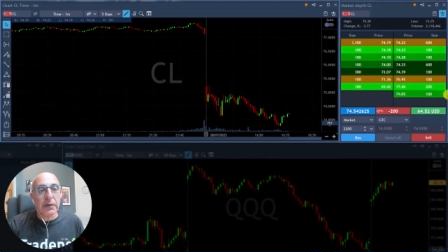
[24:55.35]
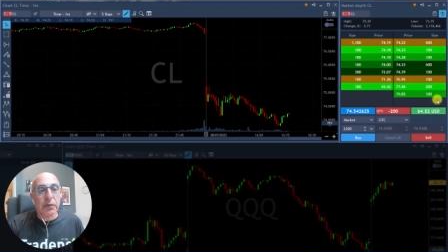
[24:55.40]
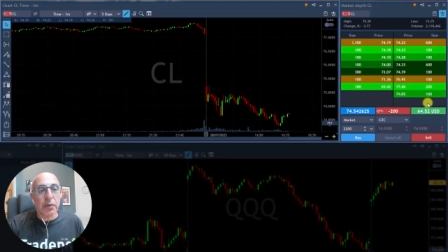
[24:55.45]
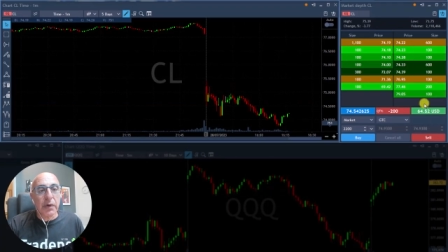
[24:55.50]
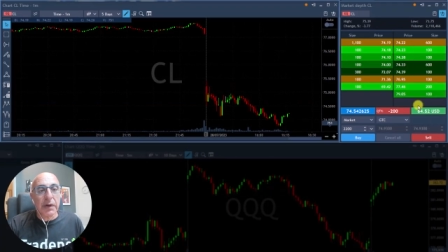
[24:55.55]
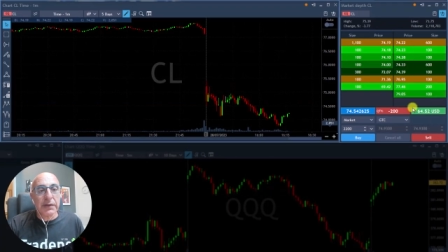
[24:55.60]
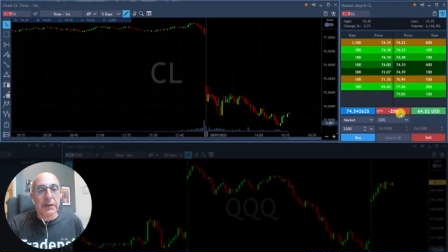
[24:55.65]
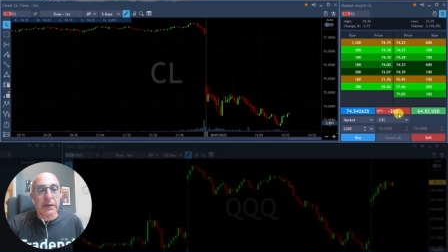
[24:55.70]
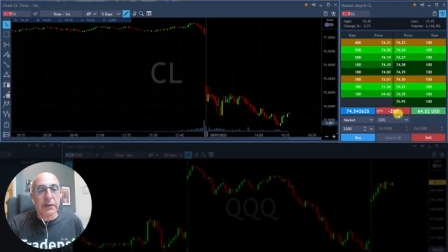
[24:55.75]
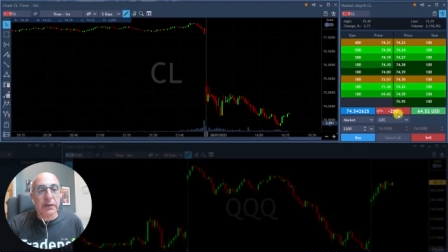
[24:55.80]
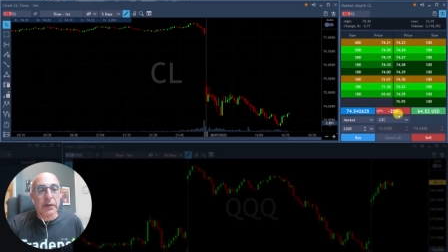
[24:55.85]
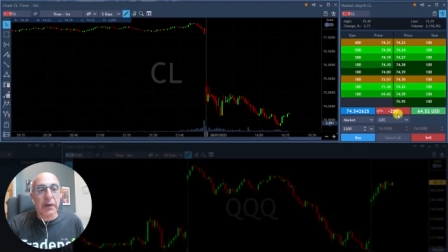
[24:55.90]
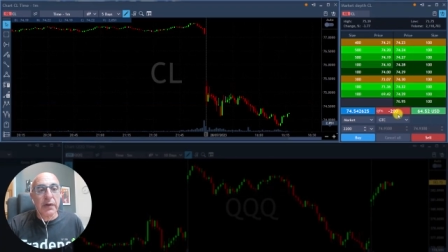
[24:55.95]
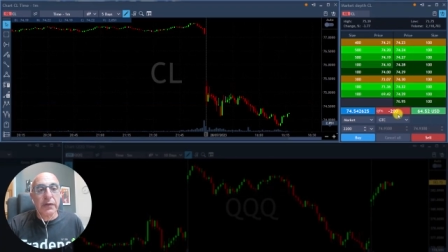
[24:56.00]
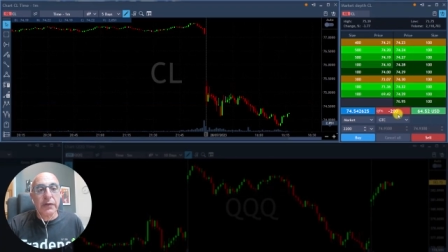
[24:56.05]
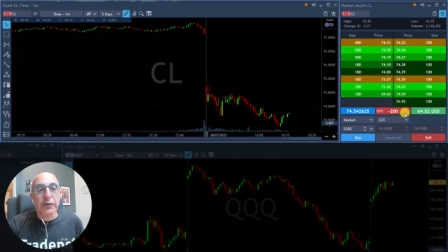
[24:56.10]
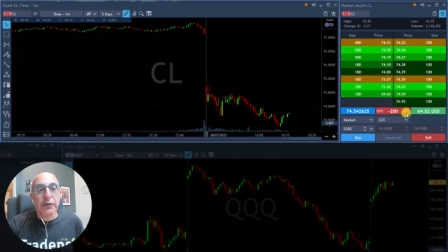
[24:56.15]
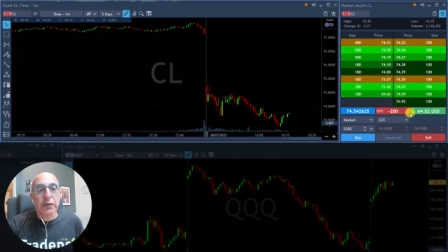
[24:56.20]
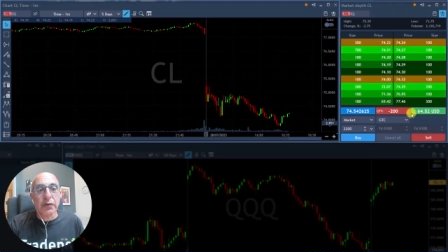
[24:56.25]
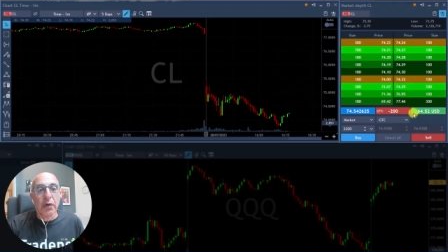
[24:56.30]
200 shares
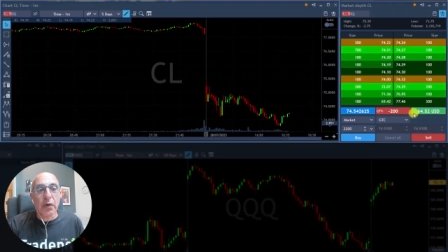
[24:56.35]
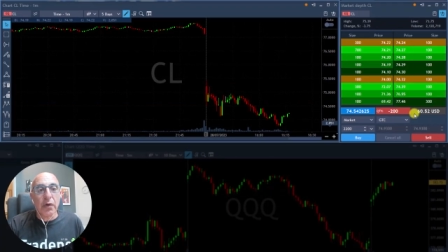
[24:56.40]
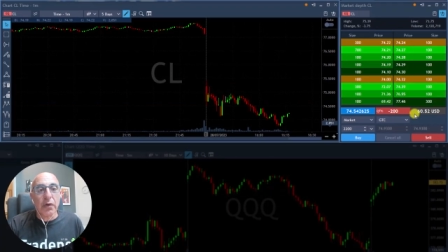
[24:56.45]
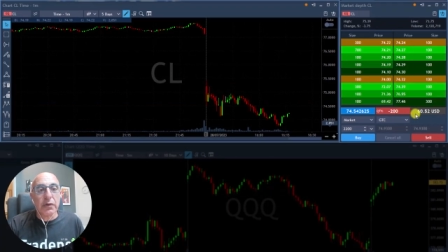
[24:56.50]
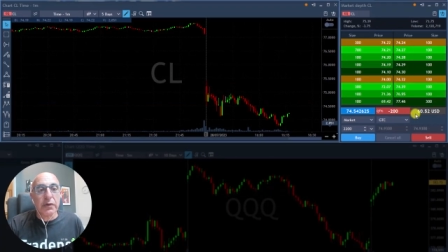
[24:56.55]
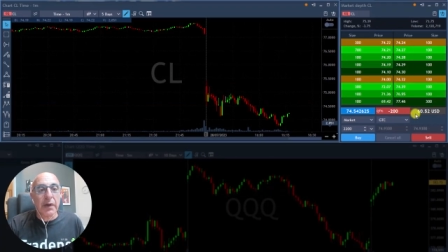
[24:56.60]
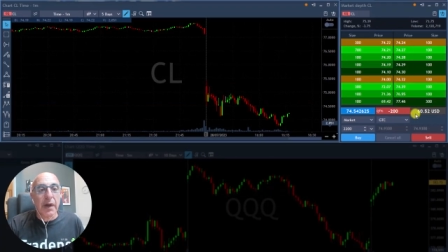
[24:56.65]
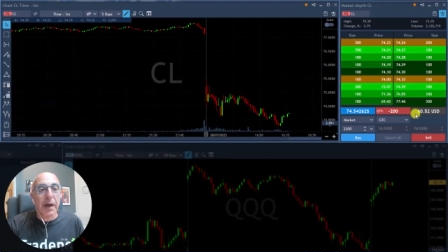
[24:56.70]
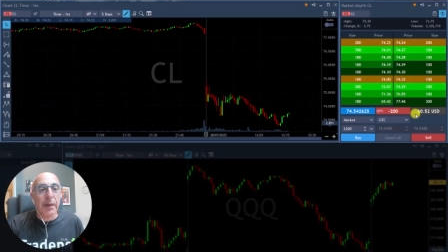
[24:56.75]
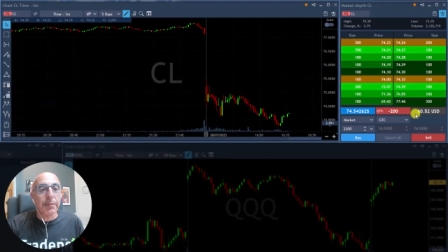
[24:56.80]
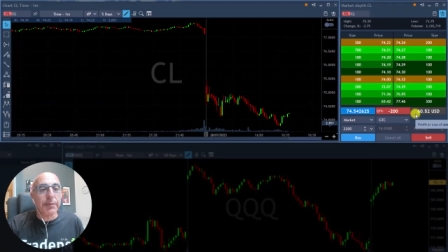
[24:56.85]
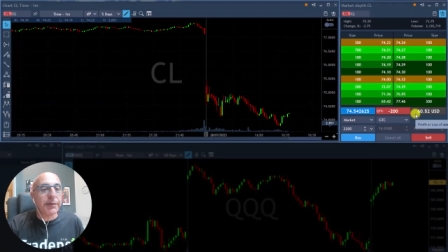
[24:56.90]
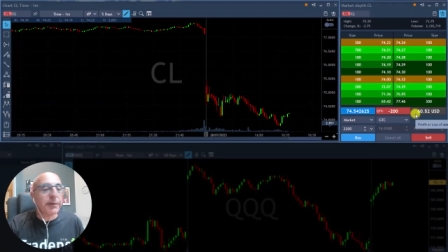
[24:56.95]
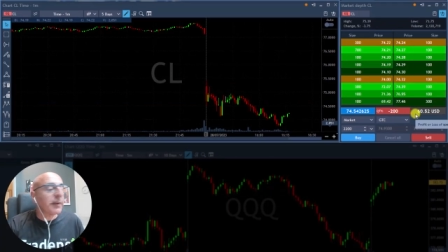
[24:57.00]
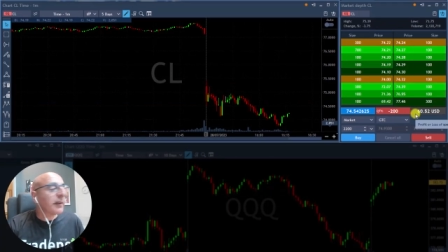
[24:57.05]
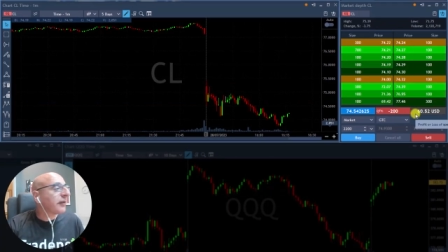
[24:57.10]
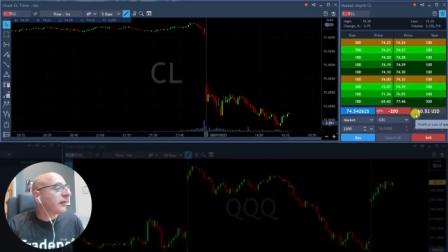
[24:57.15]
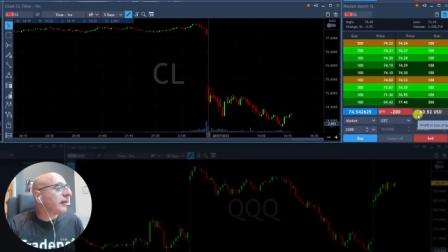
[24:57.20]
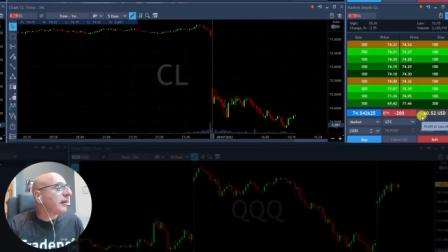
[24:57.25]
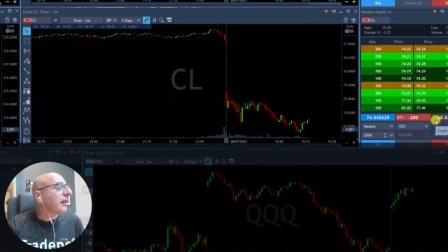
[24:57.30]
short up
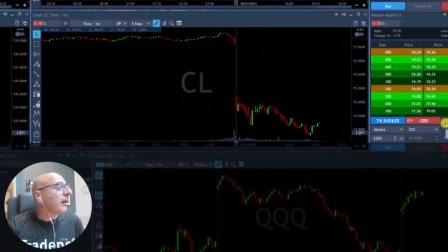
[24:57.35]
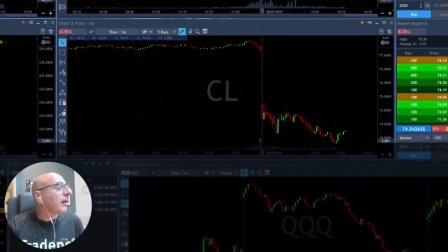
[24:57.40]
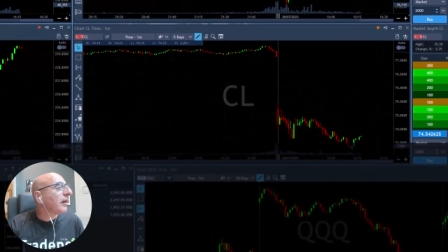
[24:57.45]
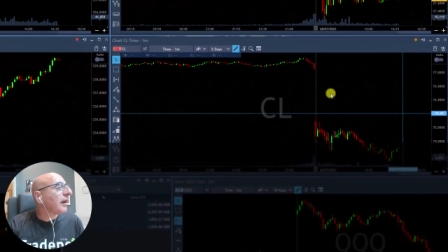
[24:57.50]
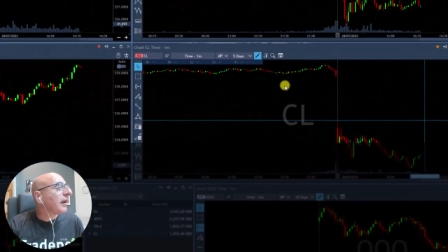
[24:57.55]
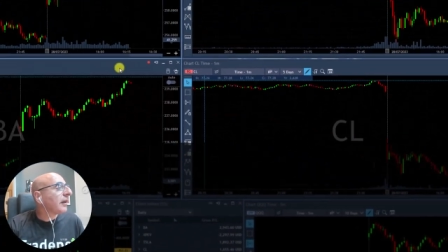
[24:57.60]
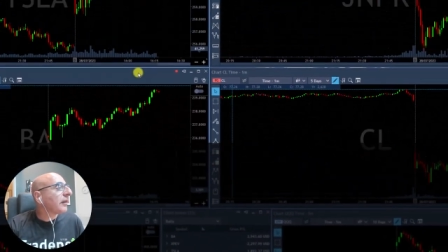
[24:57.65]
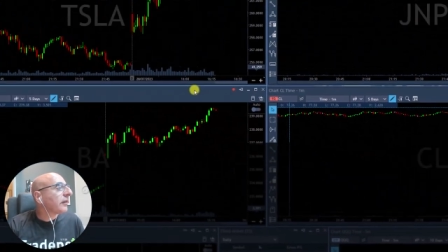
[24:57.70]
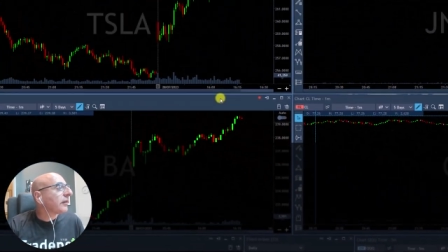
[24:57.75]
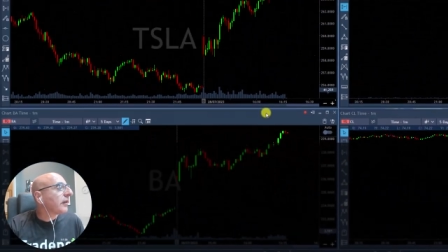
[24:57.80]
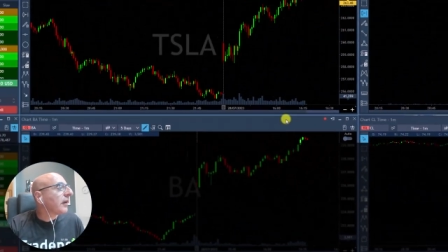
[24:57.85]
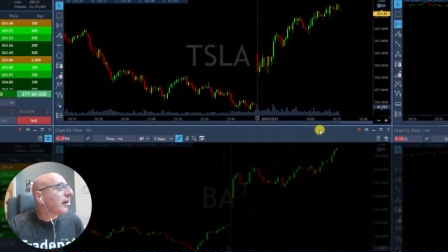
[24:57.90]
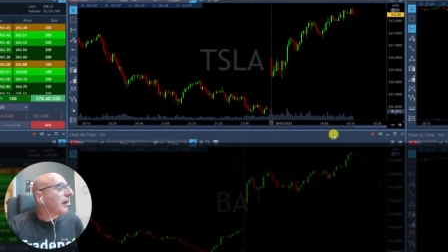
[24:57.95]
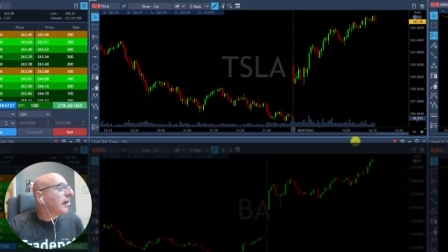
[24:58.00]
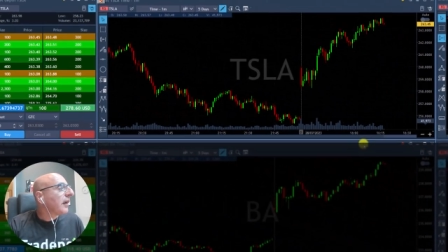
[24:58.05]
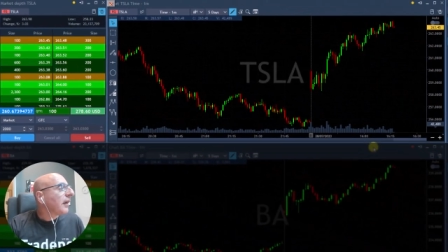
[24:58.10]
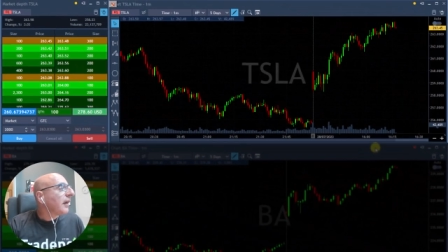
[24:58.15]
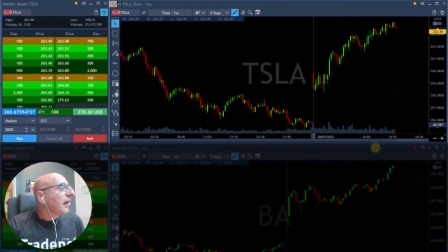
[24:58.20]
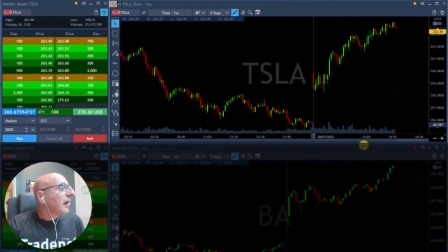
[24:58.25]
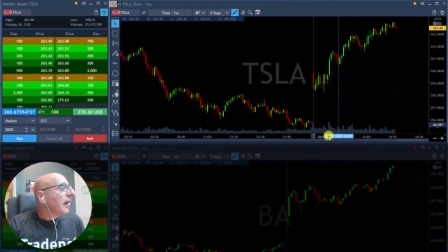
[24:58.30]
$60.
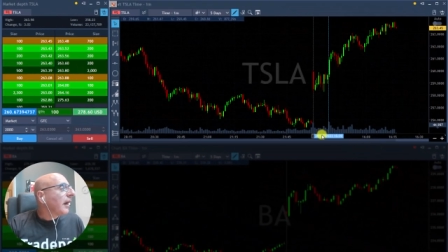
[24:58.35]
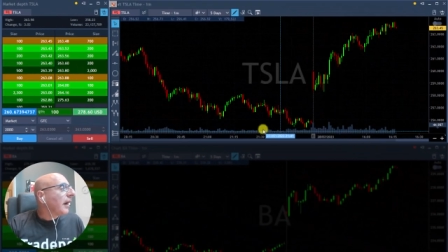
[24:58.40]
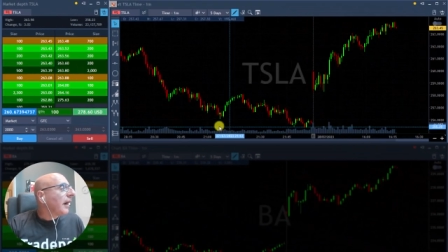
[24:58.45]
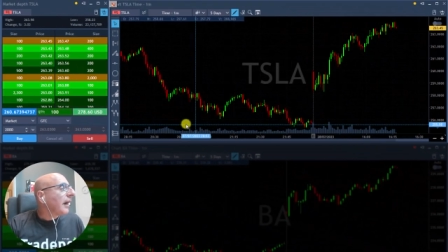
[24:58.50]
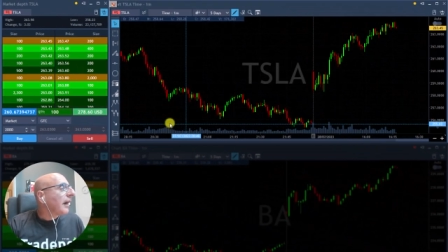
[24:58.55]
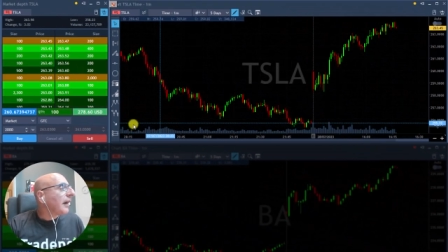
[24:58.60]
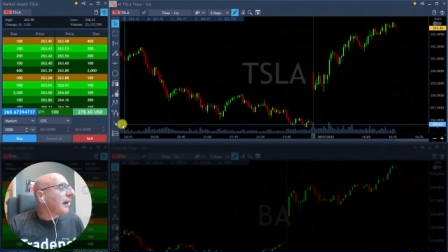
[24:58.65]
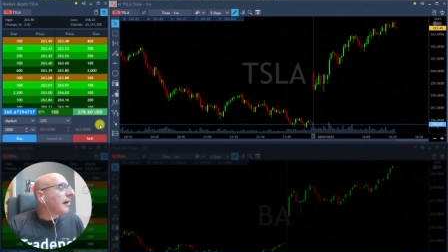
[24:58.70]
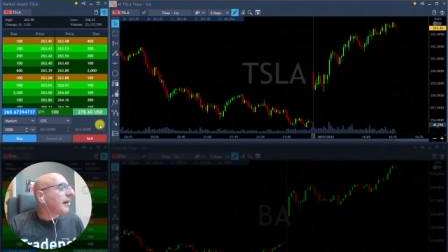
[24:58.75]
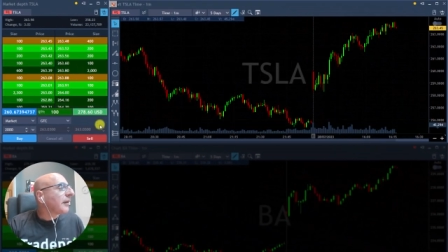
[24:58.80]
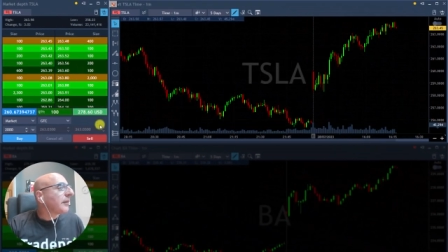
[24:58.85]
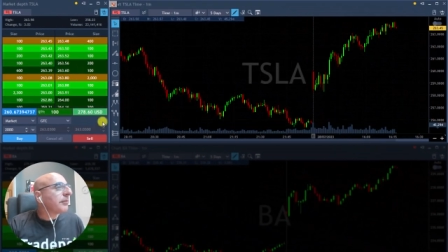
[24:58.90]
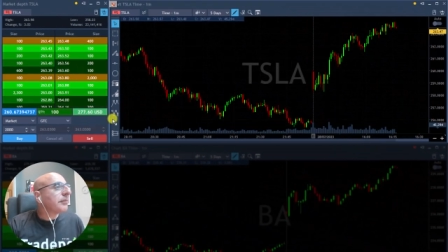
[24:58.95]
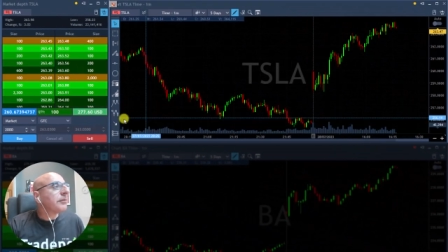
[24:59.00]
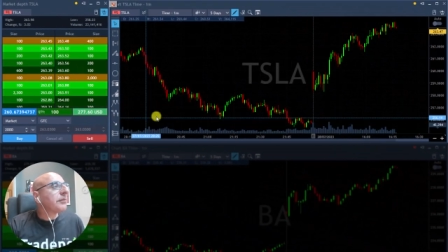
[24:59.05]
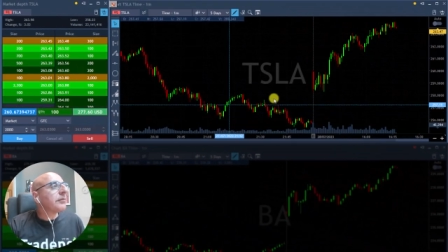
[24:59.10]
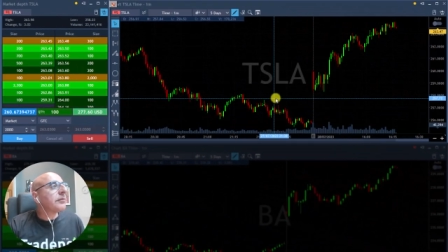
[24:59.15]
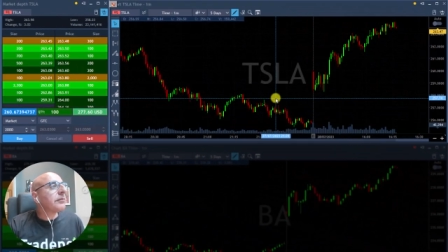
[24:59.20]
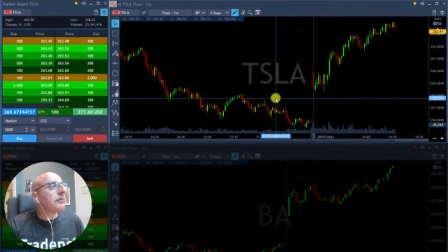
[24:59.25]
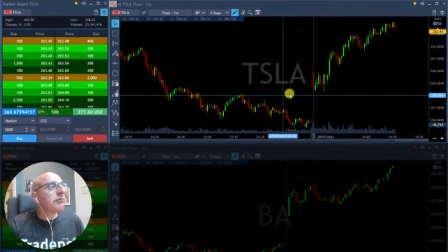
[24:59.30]

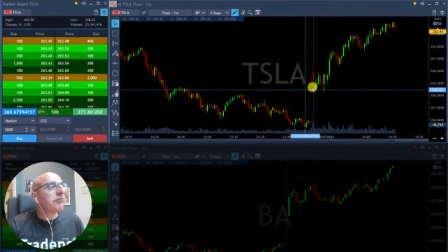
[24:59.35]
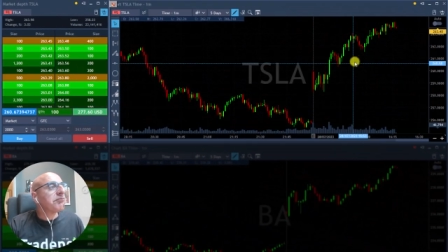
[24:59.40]
Um,